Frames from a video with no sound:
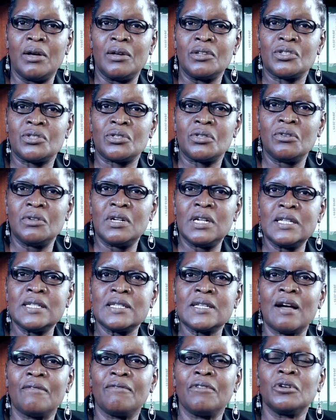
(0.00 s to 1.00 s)

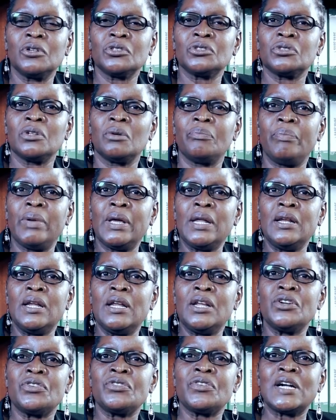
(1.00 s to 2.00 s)
students have also been
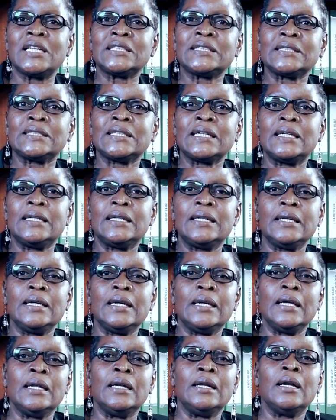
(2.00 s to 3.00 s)
interested
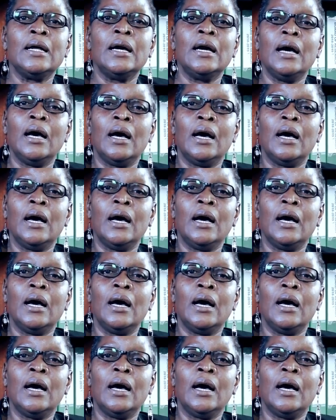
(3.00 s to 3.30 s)
in